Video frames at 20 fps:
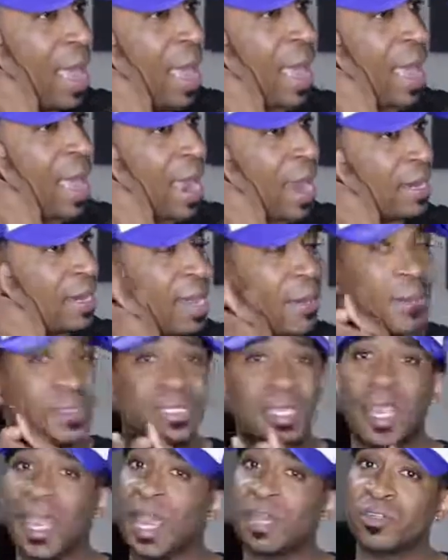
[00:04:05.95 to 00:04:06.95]
And it
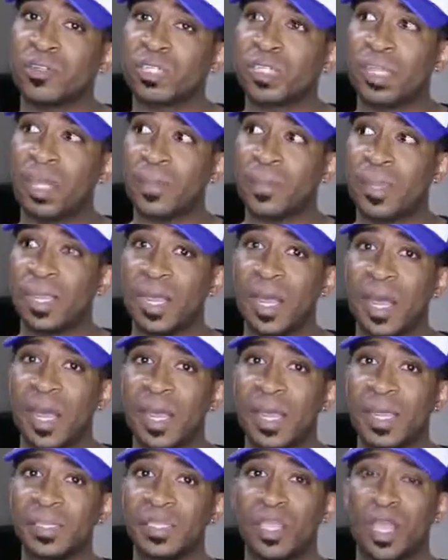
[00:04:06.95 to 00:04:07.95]
was interesting
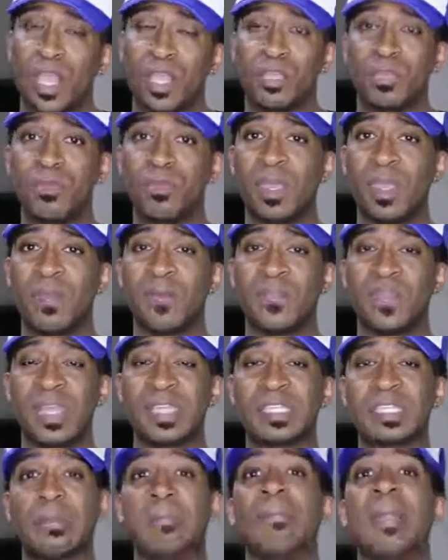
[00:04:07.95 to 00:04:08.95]
because you give
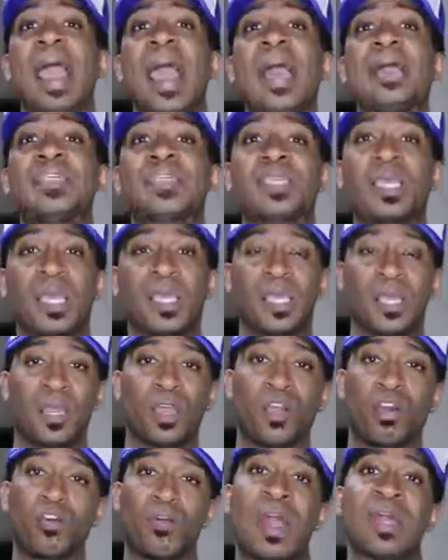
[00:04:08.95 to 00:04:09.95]
this
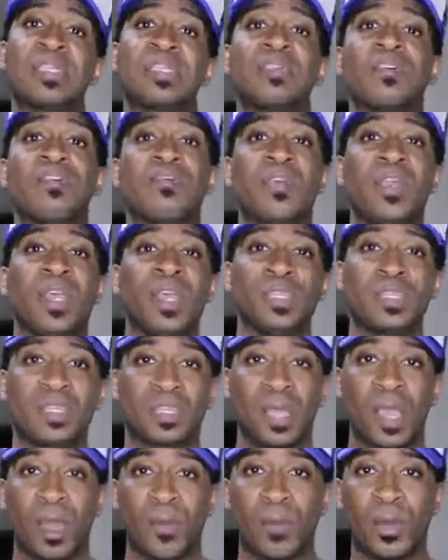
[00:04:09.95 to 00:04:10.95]
masculine
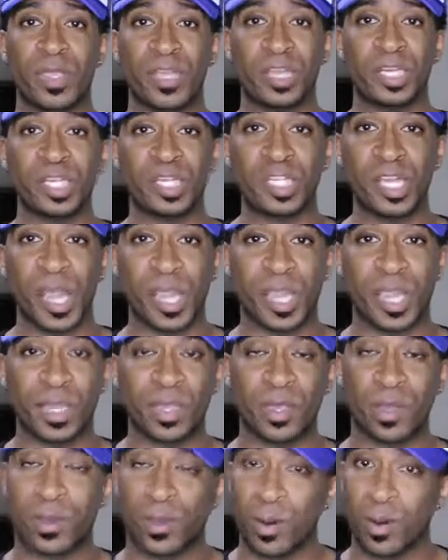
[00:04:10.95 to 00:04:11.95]
aggressiveness when you're checking
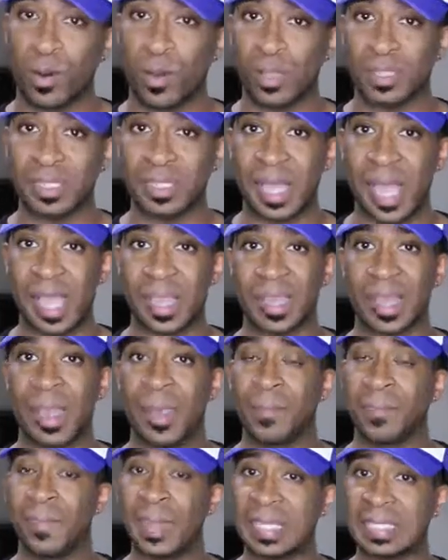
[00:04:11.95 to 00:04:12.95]
the girls like
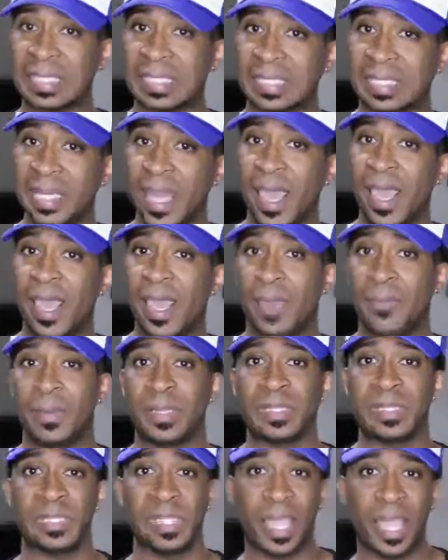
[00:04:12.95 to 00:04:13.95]
Miss Deb
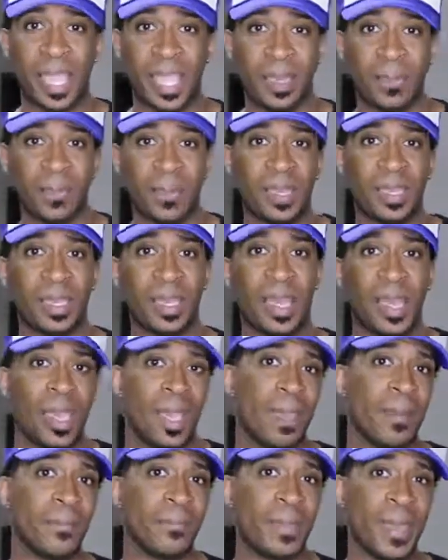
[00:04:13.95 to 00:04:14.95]
and Tammy
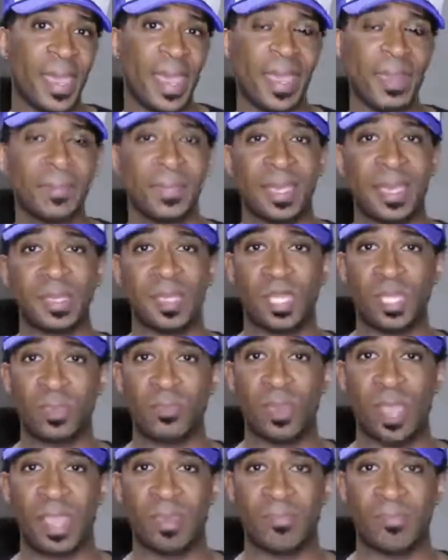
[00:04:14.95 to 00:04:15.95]
and Bambi, and then you
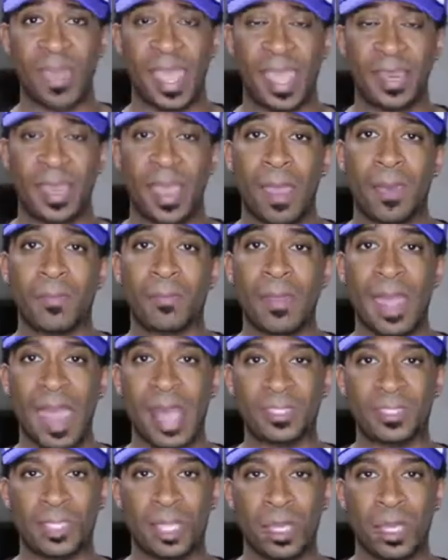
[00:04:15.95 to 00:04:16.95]
gave that
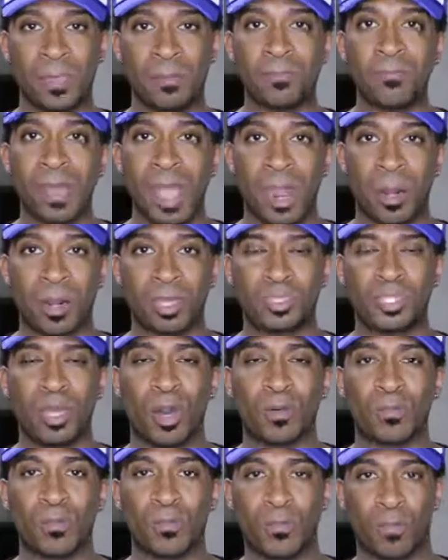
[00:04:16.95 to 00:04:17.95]
masculine
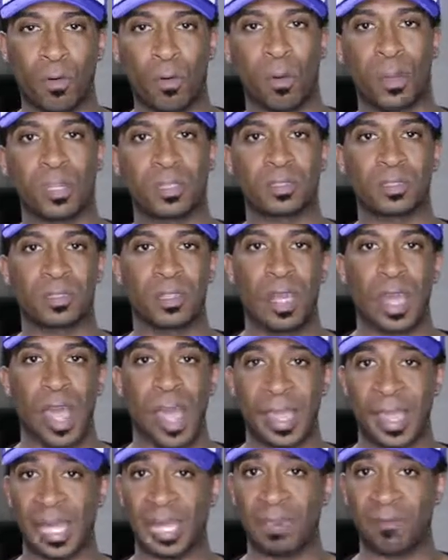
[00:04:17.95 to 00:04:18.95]
baritone voice.
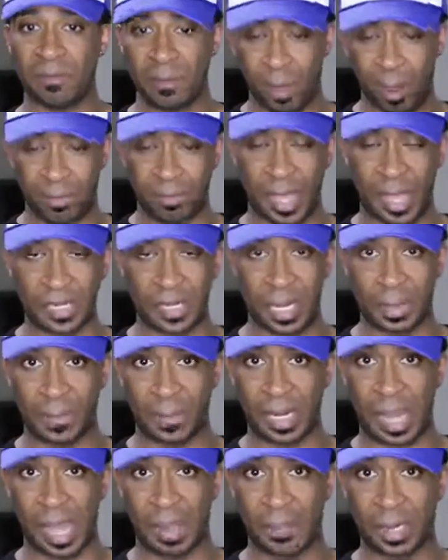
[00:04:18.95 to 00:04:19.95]
I can't even go that deep,
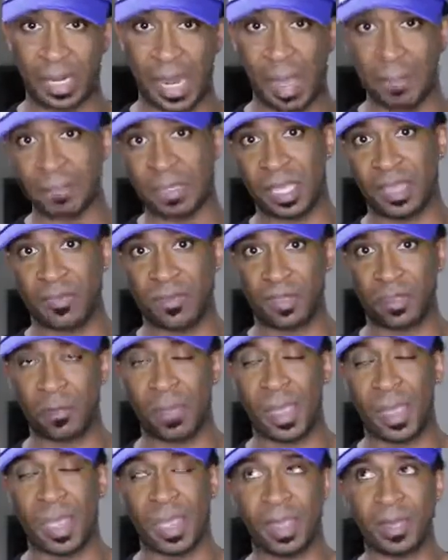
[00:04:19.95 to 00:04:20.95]
and I'm giving you,
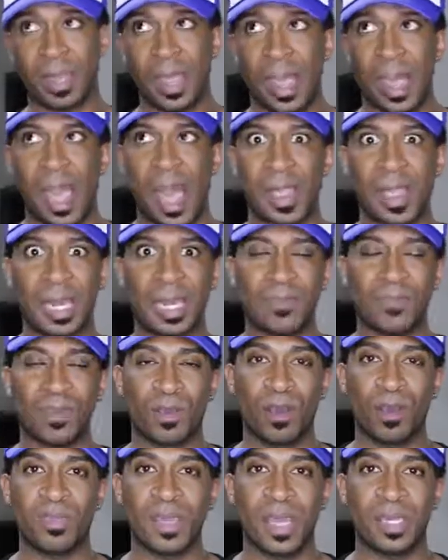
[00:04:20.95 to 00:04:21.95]
man, I can't even
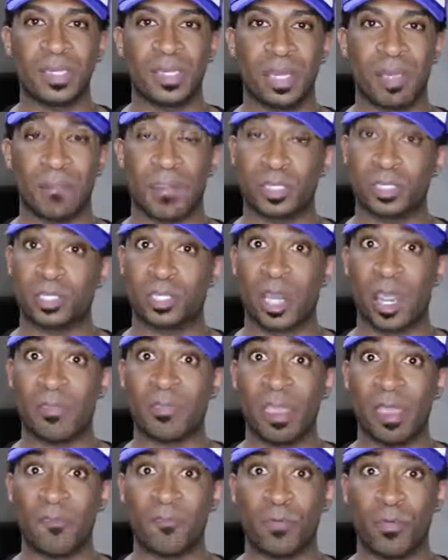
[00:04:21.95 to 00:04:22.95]
go that deep, but you
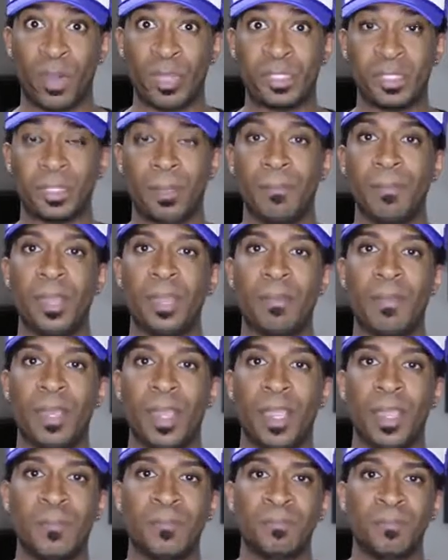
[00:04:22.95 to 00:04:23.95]
gave that voice to
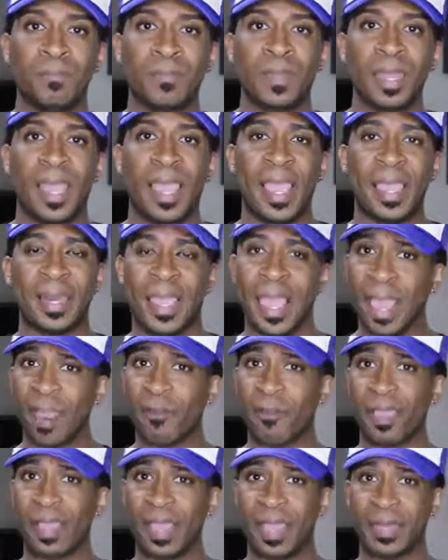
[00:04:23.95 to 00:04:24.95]
Mimi and
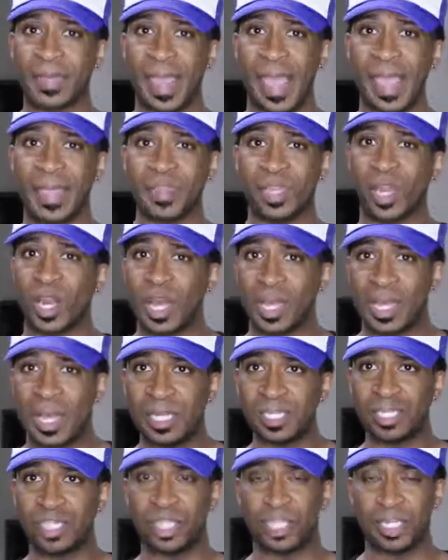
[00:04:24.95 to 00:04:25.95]
Arian at their
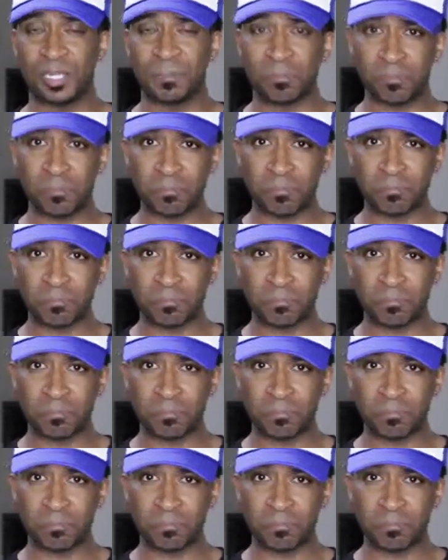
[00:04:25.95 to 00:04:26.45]
luncheon.